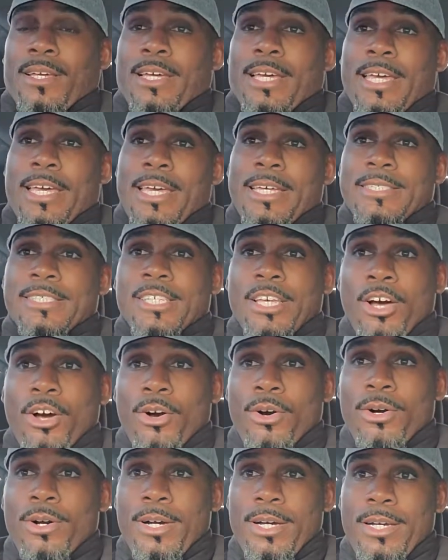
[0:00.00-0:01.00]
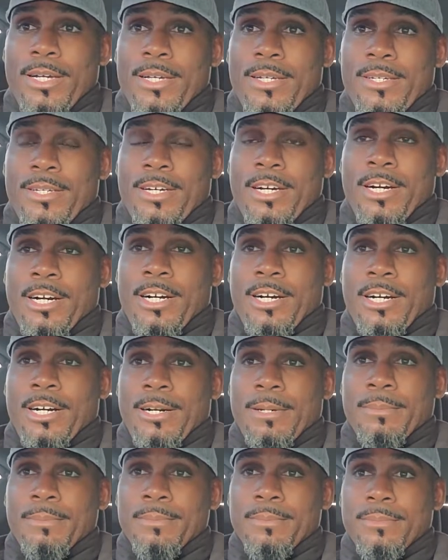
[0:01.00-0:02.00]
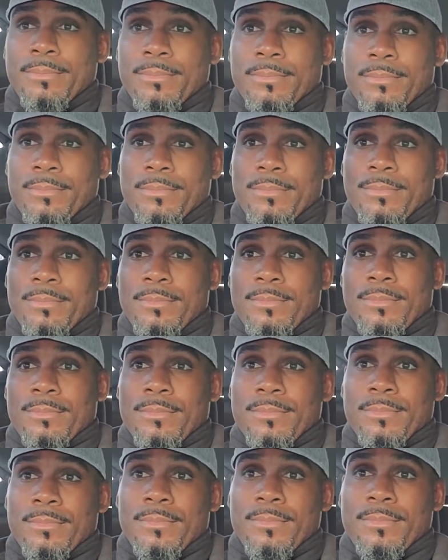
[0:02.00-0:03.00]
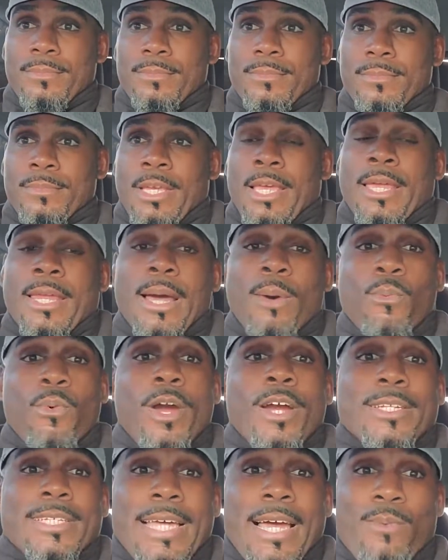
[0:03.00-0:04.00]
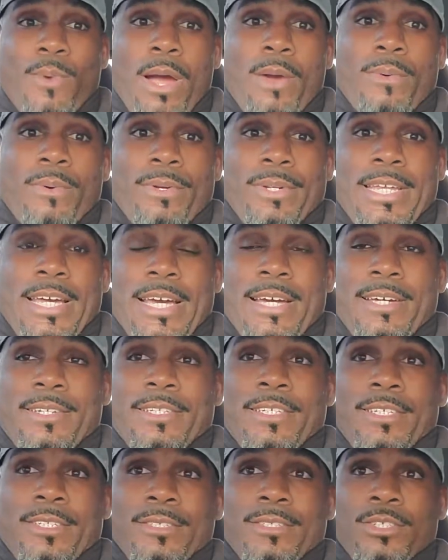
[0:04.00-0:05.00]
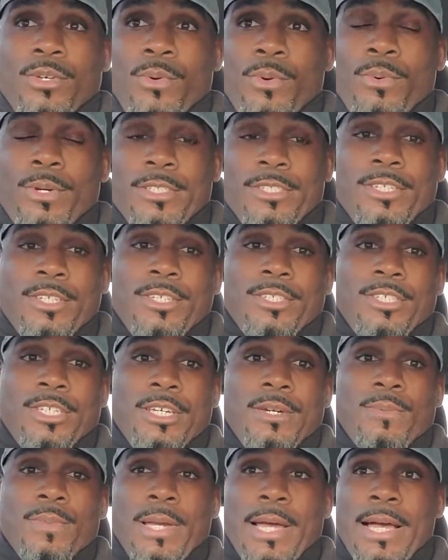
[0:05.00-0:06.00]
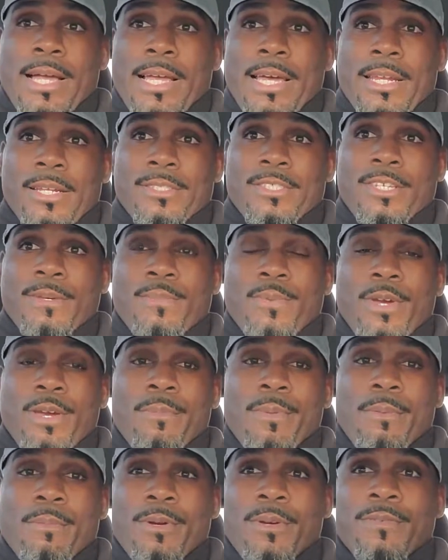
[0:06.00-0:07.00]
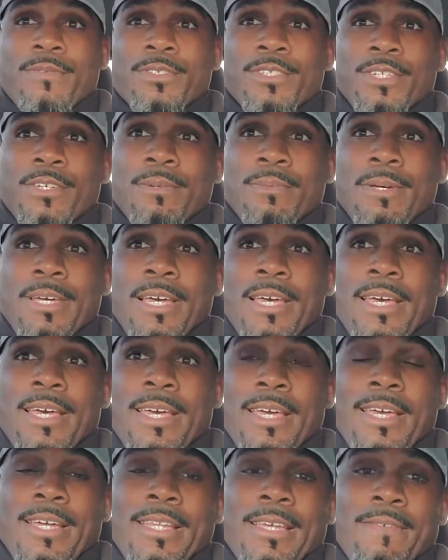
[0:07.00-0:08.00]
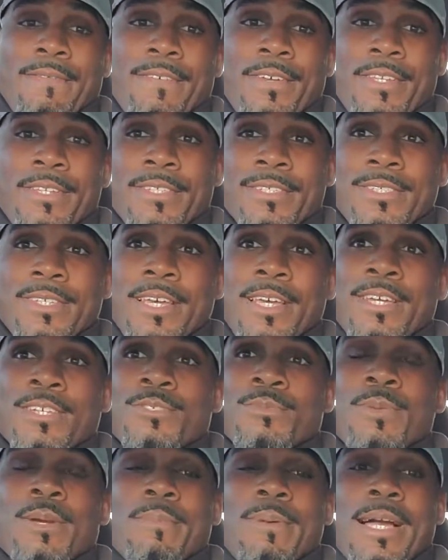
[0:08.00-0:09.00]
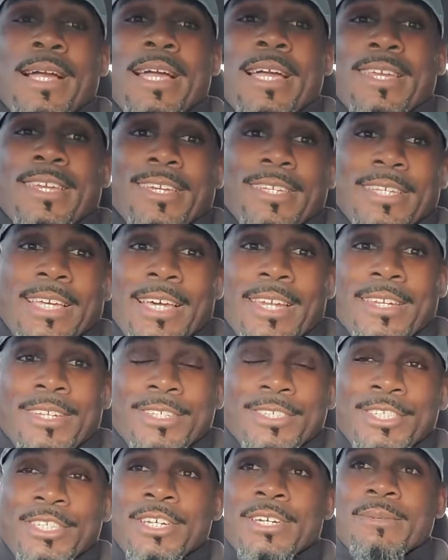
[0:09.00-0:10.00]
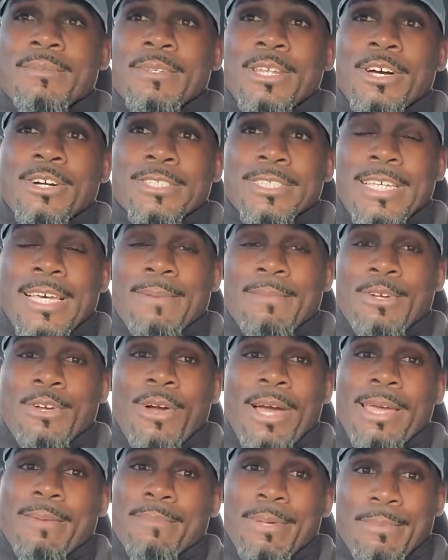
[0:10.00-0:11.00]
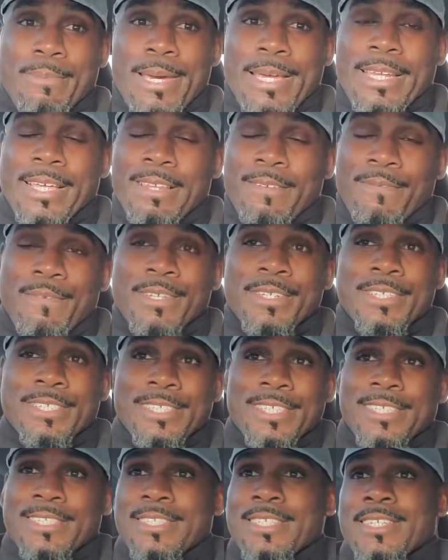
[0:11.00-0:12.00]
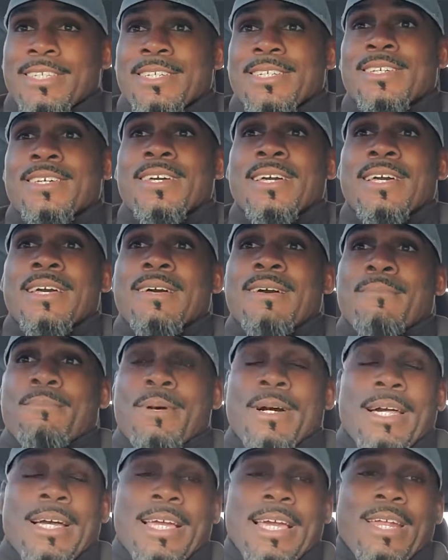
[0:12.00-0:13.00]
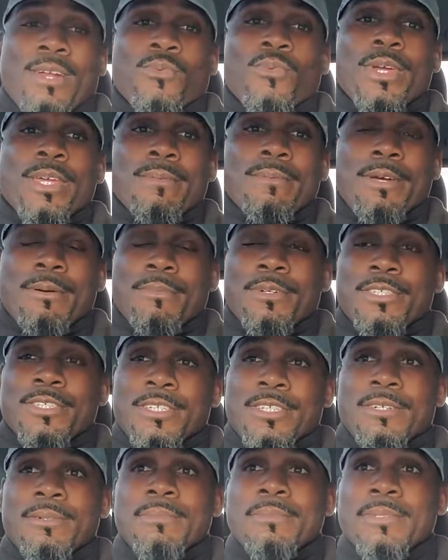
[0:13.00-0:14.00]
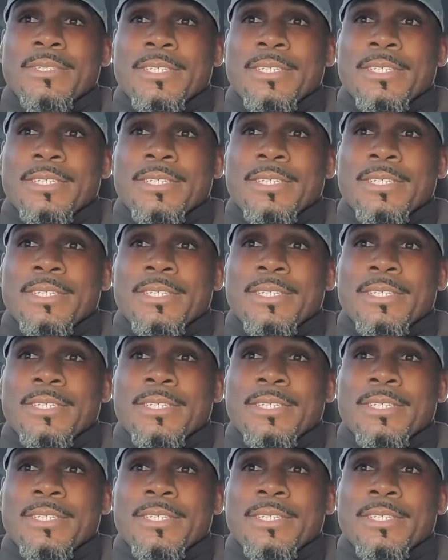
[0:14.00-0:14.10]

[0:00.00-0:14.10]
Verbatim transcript: And so, um, and I worked out while we were down there. So we went to the gym. I got a temporary membership at LA Fitness. Remember, I got kicked out of the gym a long time ago. I haven't been back to LA Fitness since then. But I got a week membership